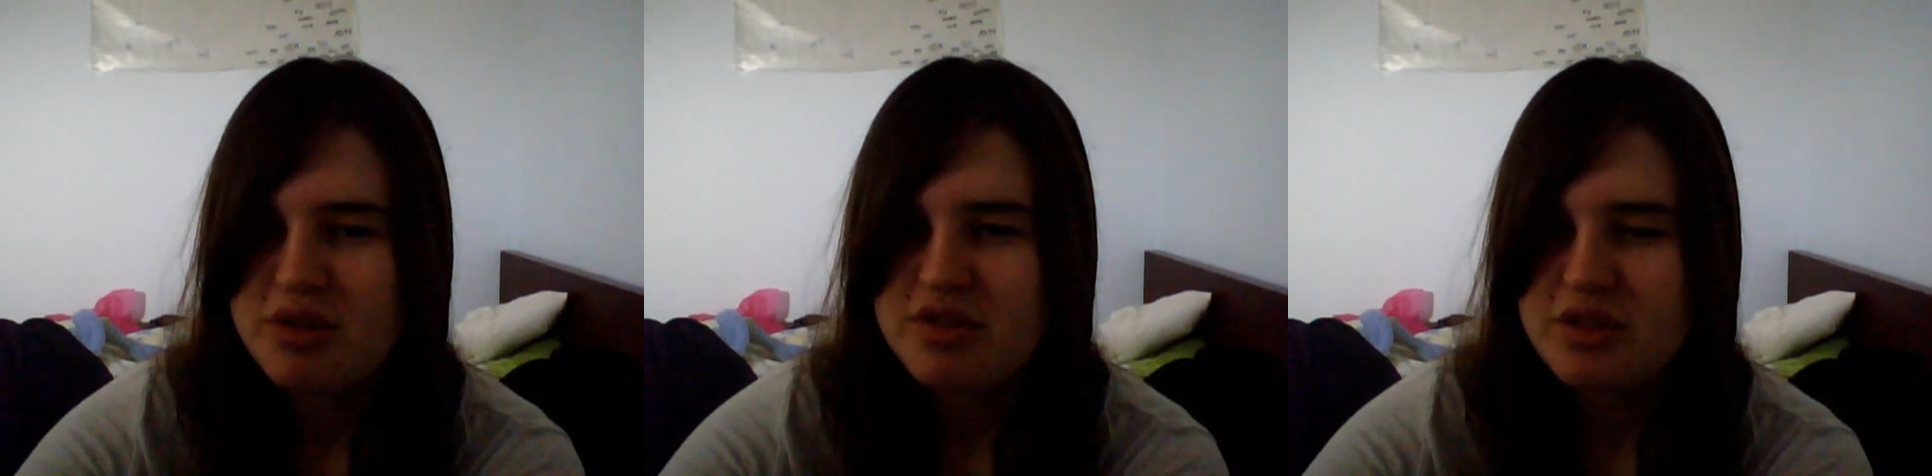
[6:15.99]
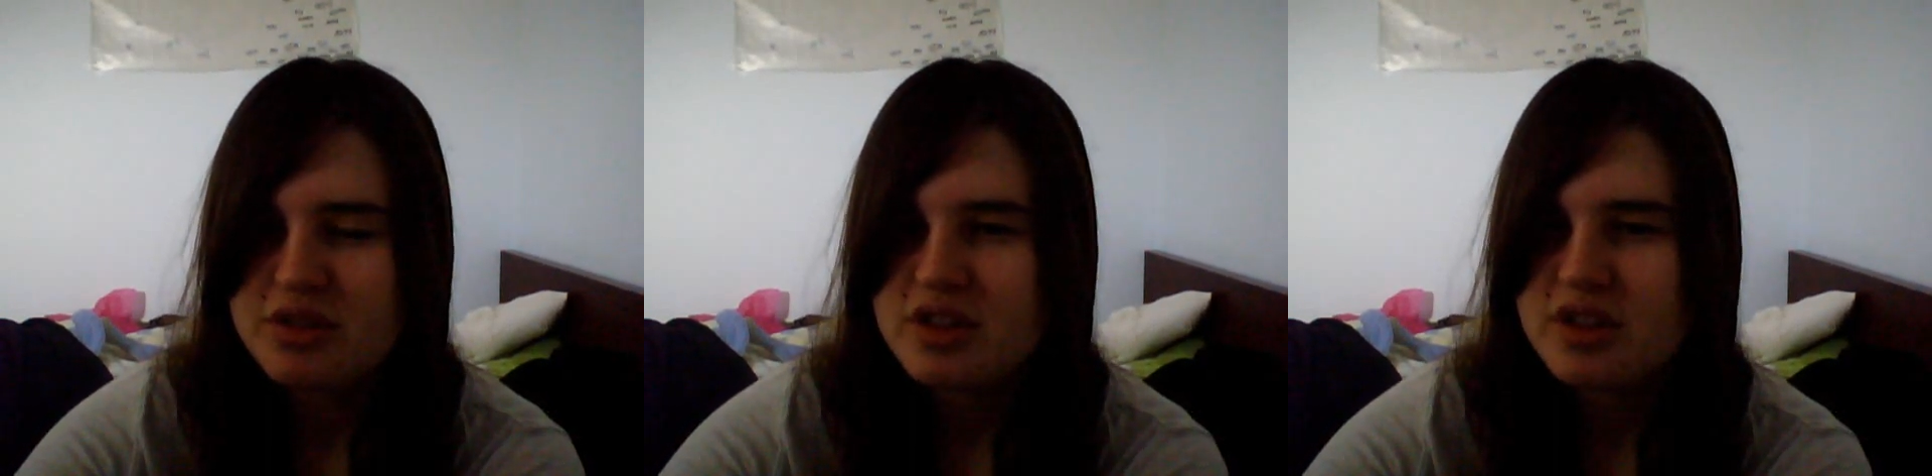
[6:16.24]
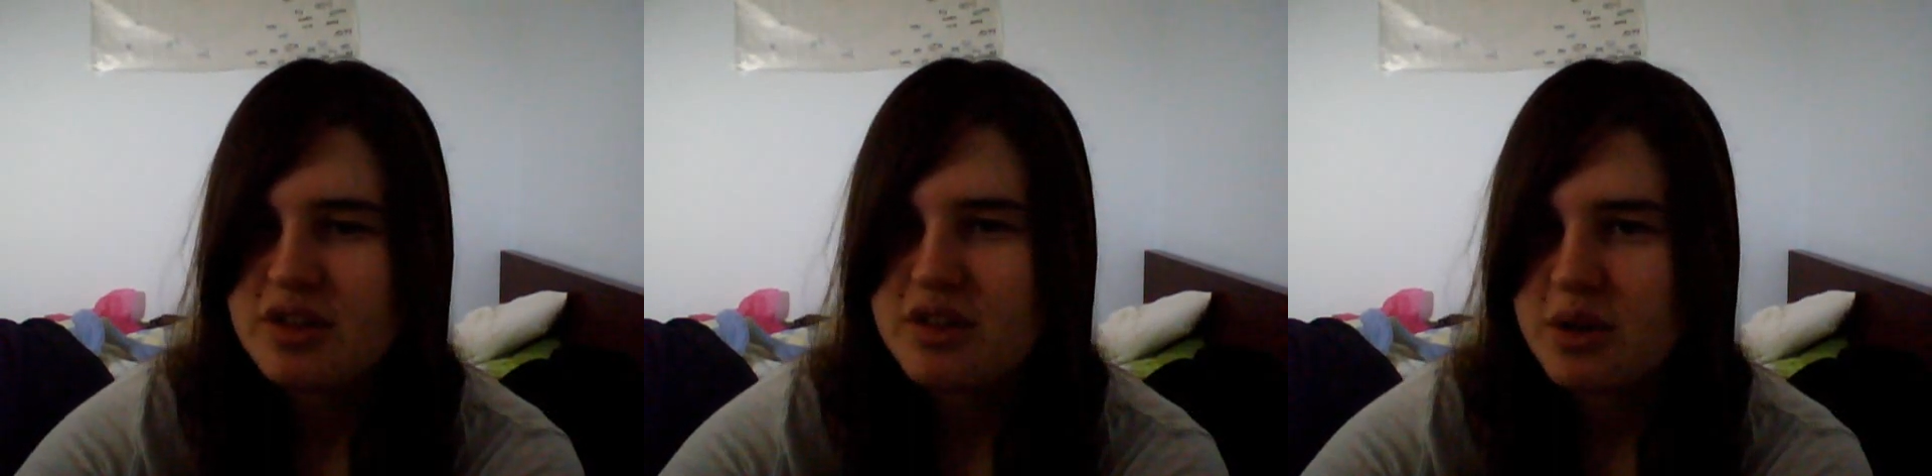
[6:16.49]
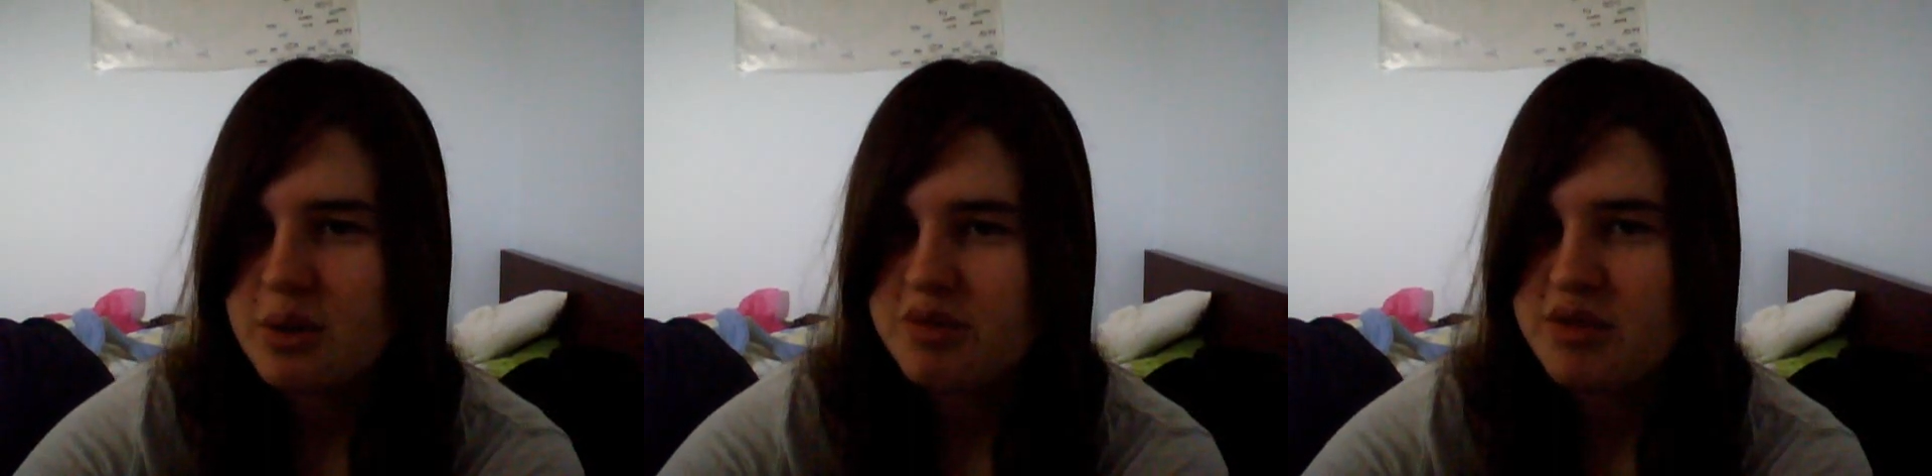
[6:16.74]
if there's
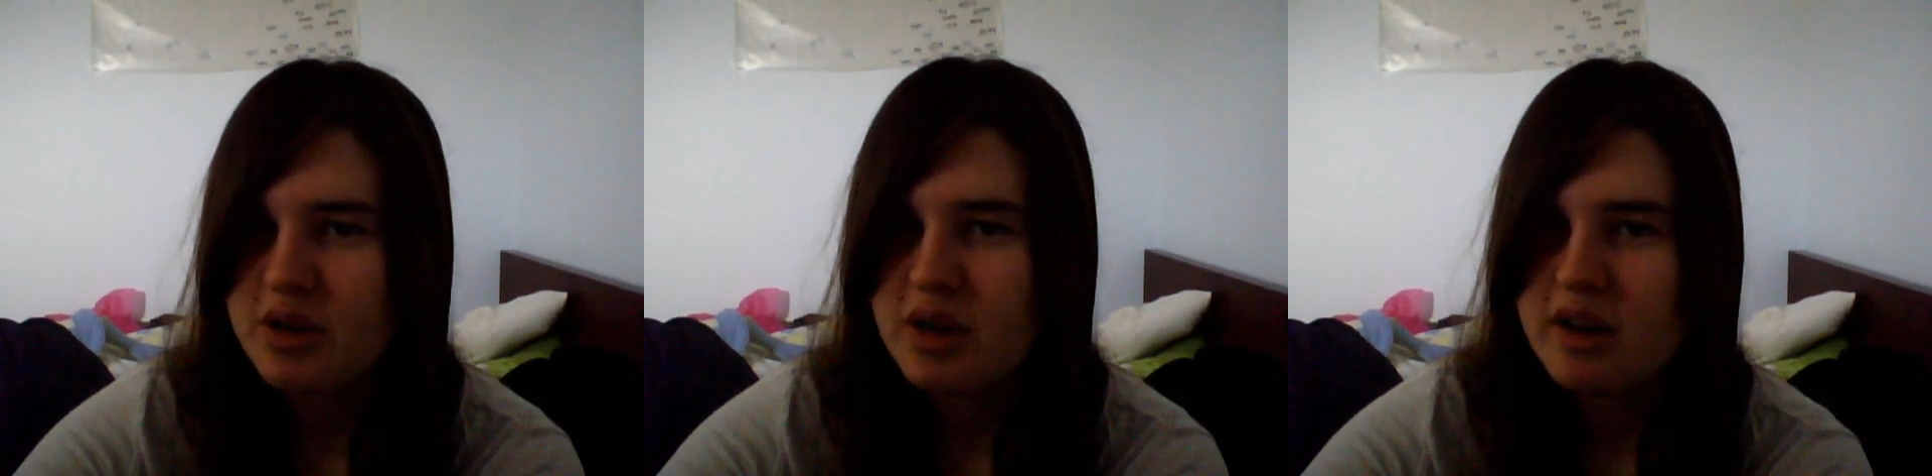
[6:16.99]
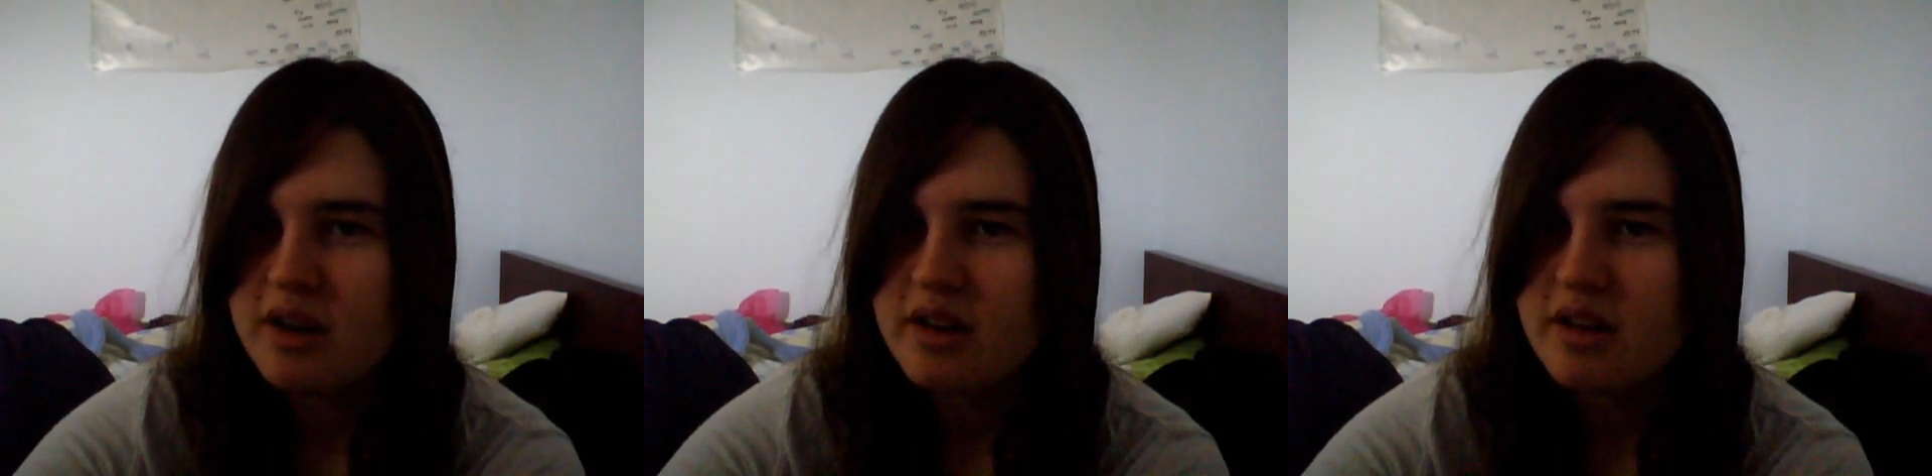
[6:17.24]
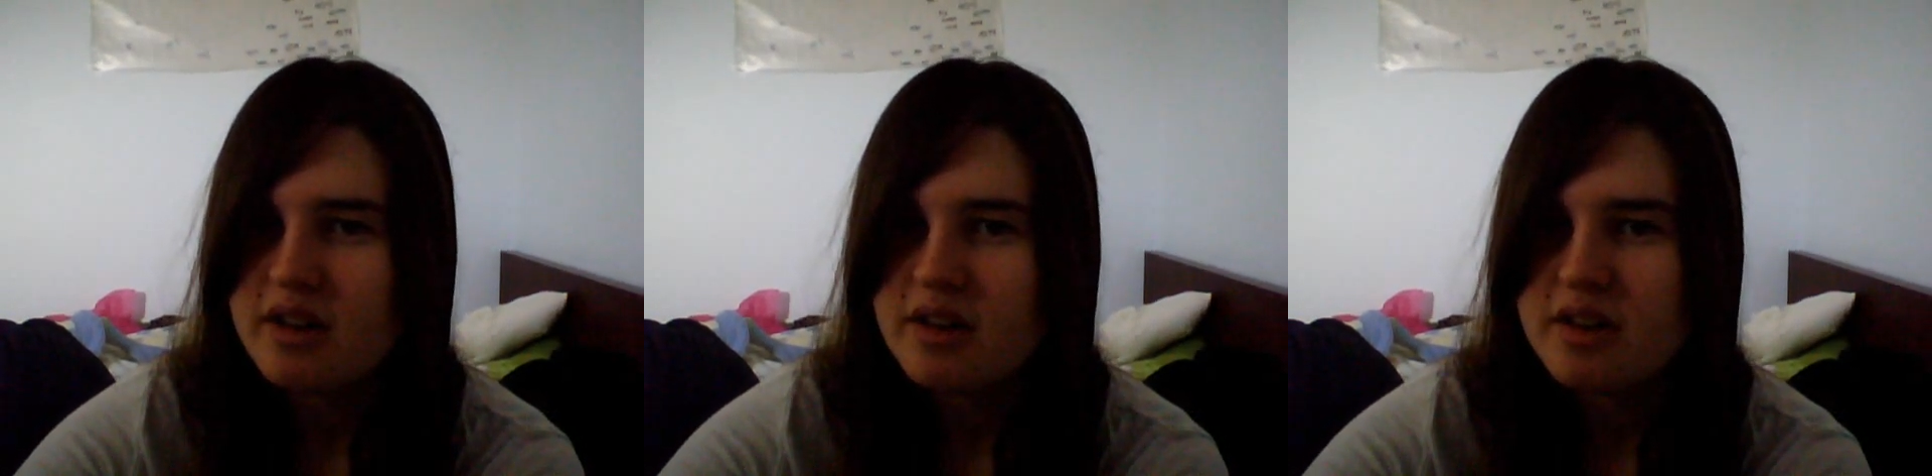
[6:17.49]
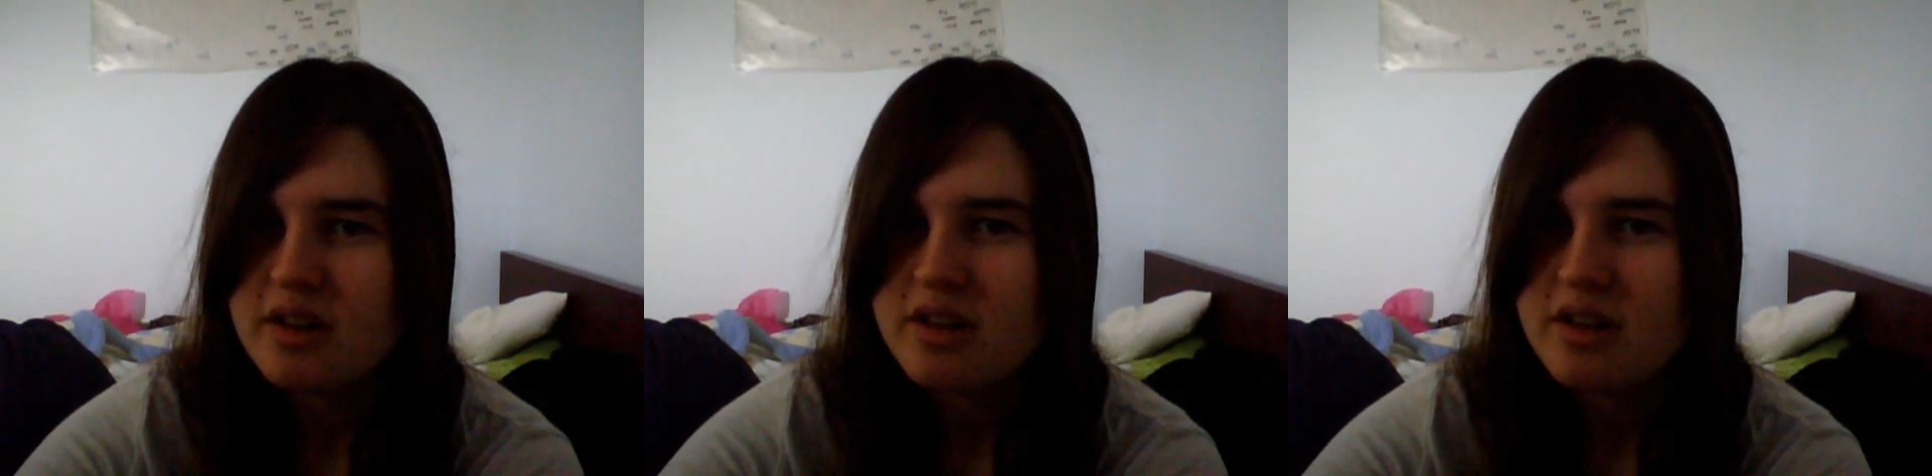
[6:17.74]
anything I'm forgetting.